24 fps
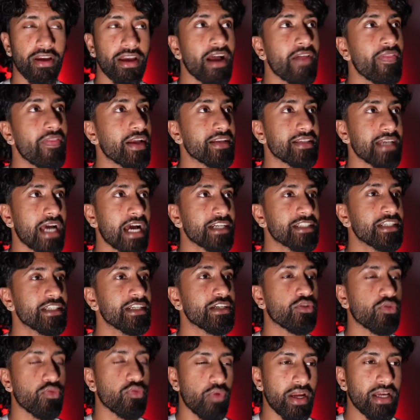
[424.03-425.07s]
That's actually
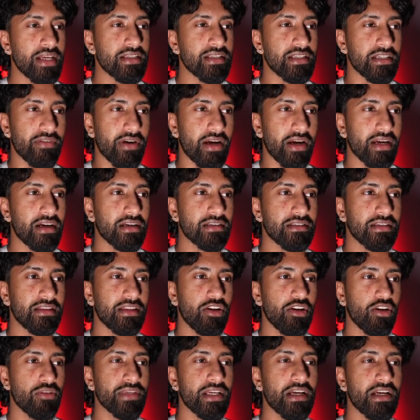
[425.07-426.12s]
crazy, right? Because
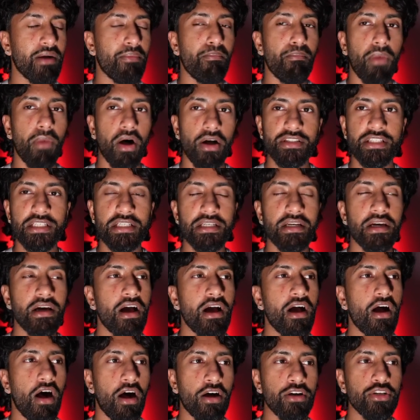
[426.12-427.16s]
Ethereum's like a
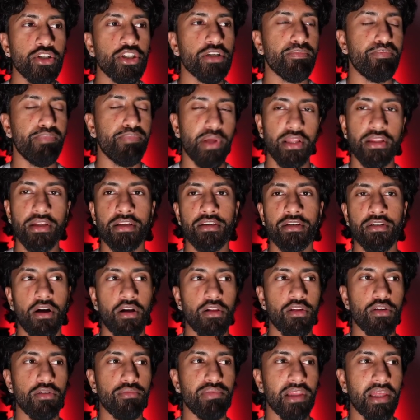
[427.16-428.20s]
multi-$100 billion
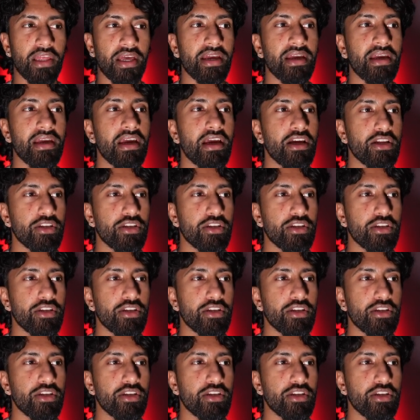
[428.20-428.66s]
play.